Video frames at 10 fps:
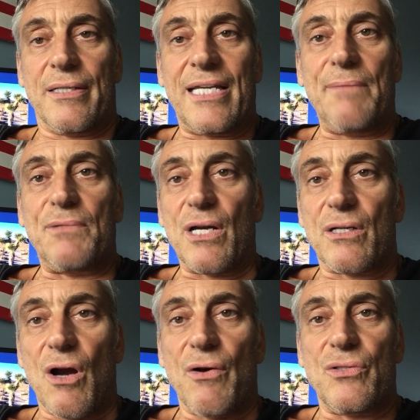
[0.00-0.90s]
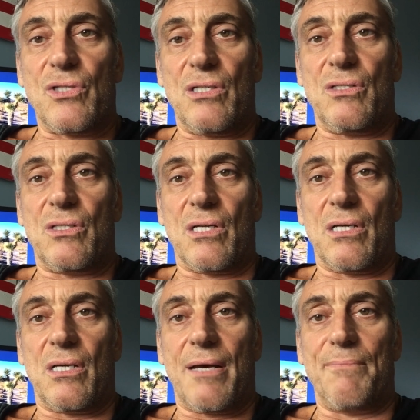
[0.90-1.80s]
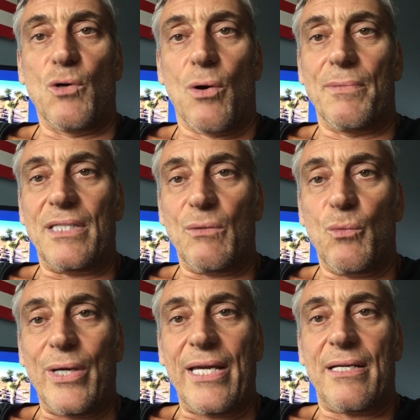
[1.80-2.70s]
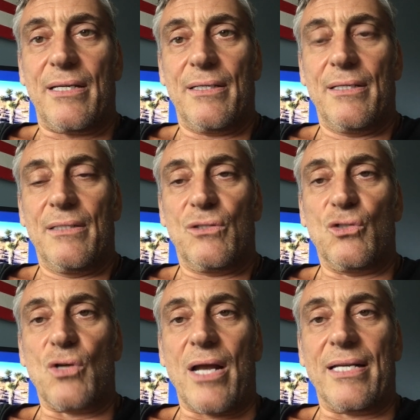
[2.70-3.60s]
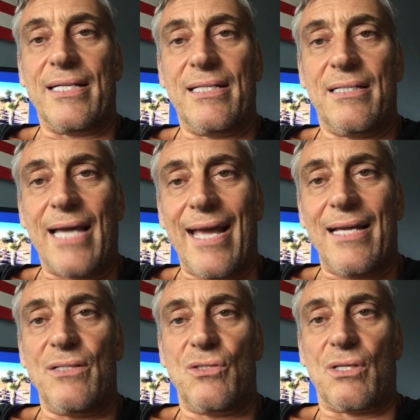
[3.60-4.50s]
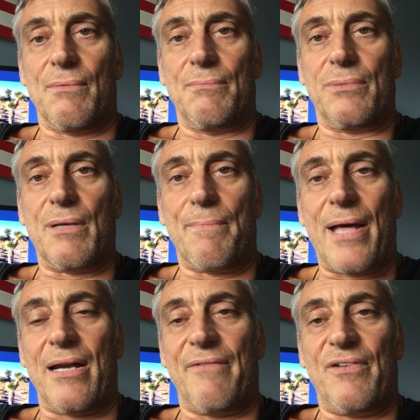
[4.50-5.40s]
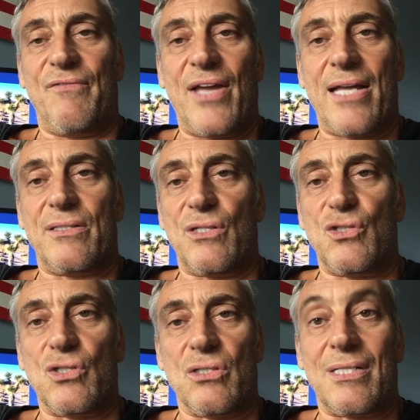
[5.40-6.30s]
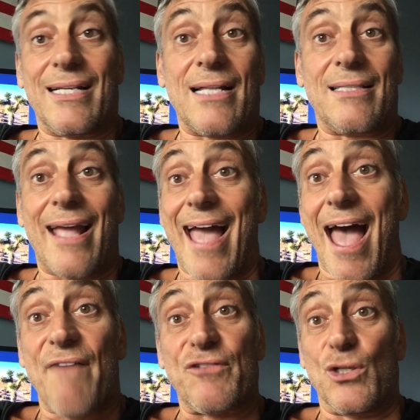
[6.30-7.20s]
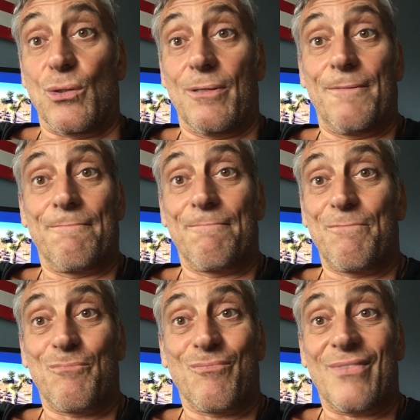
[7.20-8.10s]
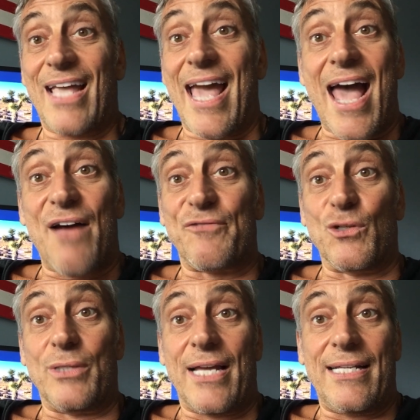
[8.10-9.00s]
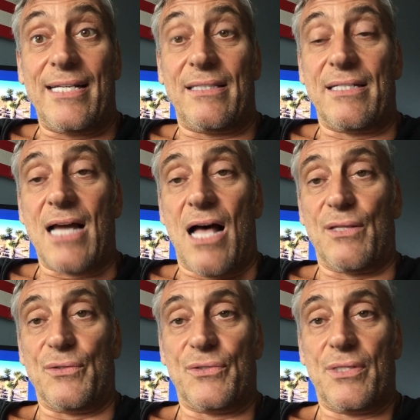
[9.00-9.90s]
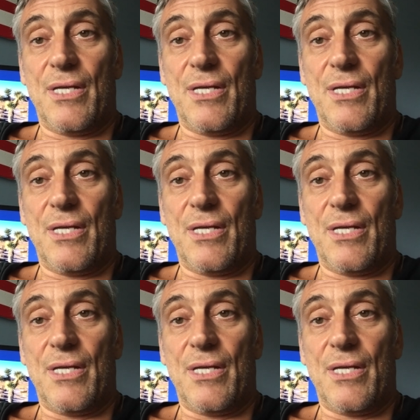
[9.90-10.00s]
keep their currencies abnormally weak to try to gain some competitive advantage just to get... They have to. They need the dollars.